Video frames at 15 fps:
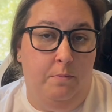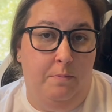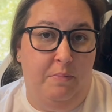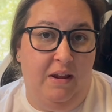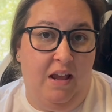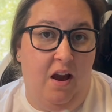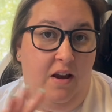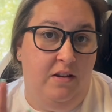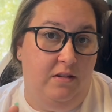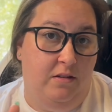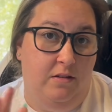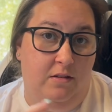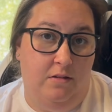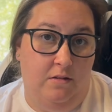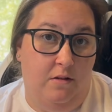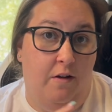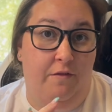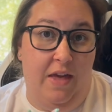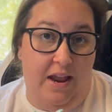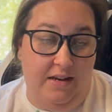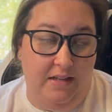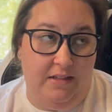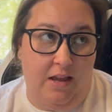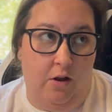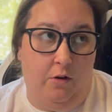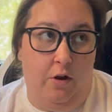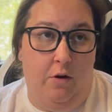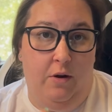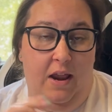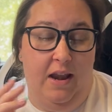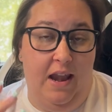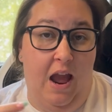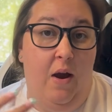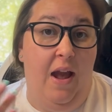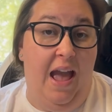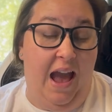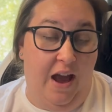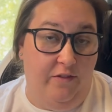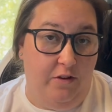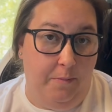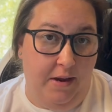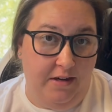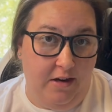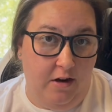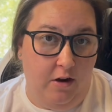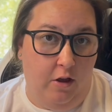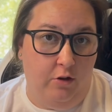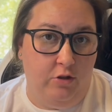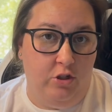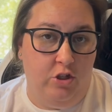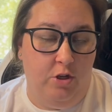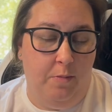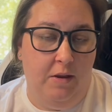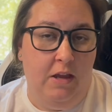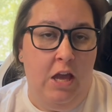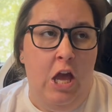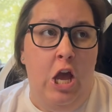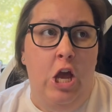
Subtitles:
because of that discount code, and now I have to pay $10 in shipping,